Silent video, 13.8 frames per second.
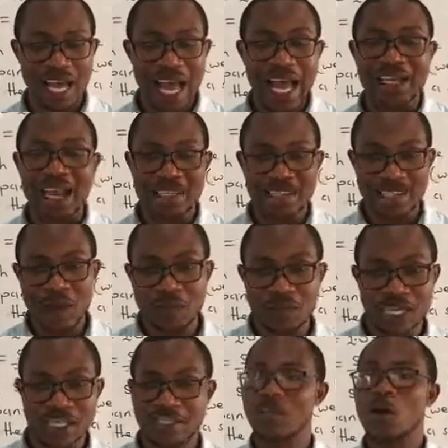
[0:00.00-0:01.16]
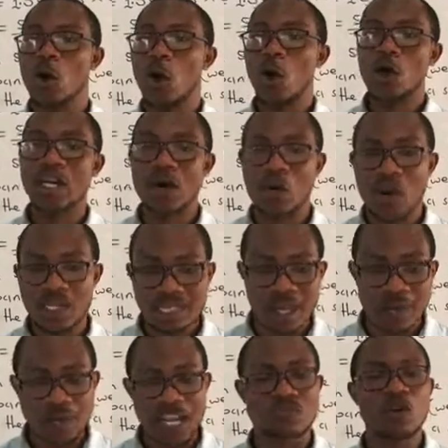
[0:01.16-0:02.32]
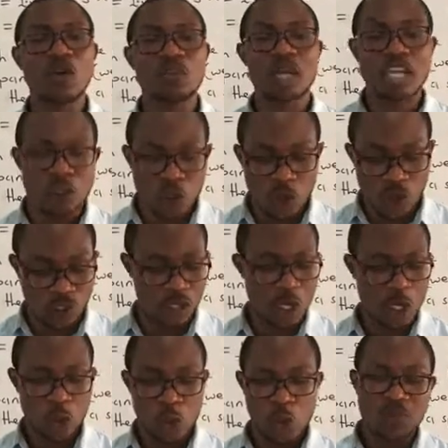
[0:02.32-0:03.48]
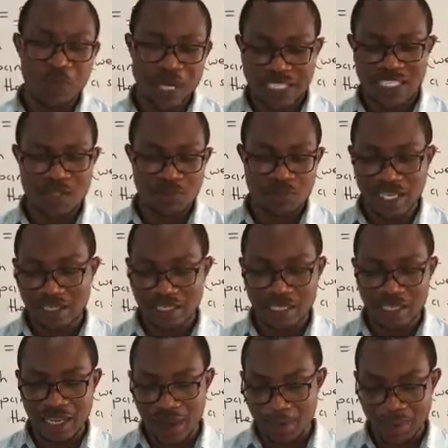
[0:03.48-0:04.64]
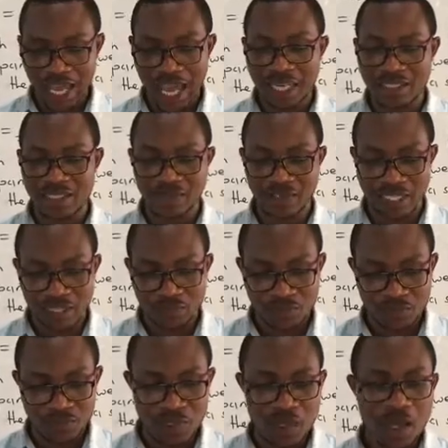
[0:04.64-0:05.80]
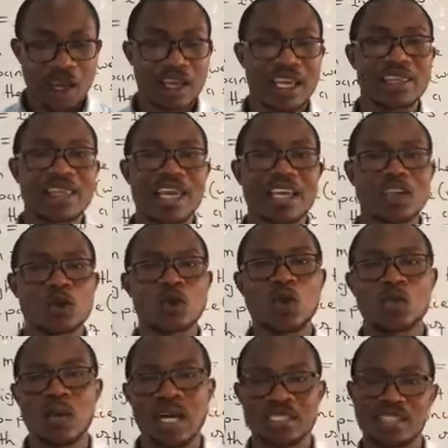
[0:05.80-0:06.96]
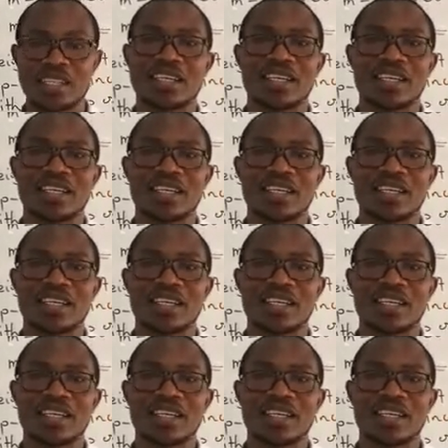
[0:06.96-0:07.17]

other subjects on the WhatsApp platform, make sure you participate in them actively. Okay, thank you so much.